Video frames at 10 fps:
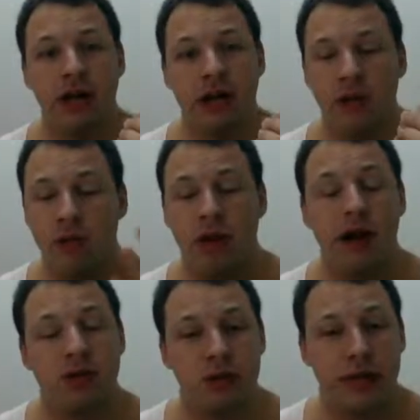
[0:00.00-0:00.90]
or how
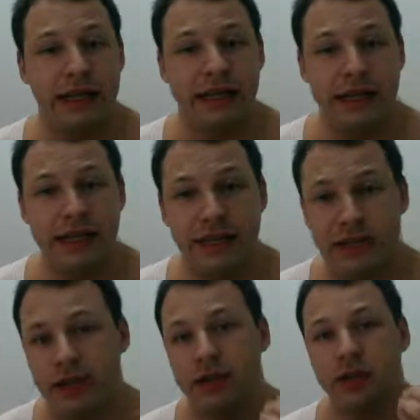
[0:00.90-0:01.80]
to make it
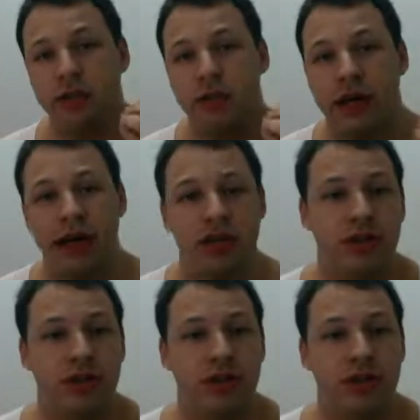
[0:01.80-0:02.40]
easier to catch